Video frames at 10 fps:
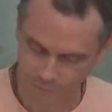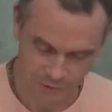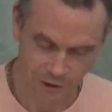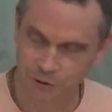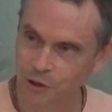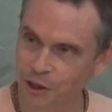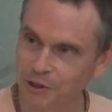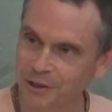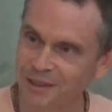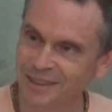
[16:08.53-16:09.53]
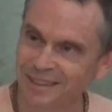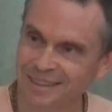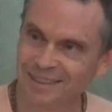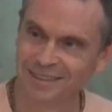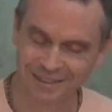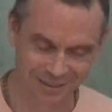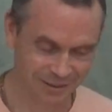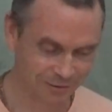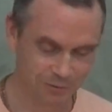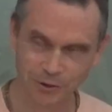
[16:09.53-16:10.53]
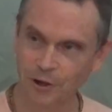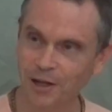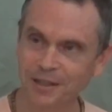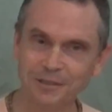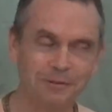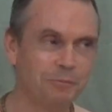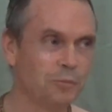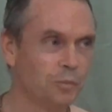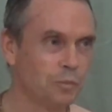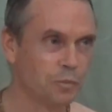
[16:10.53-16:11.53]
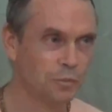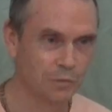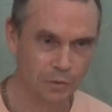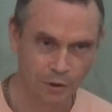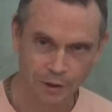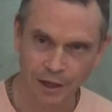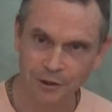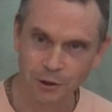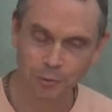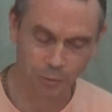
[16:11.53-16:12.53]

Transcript: Sounds good? It's all right? Thank you.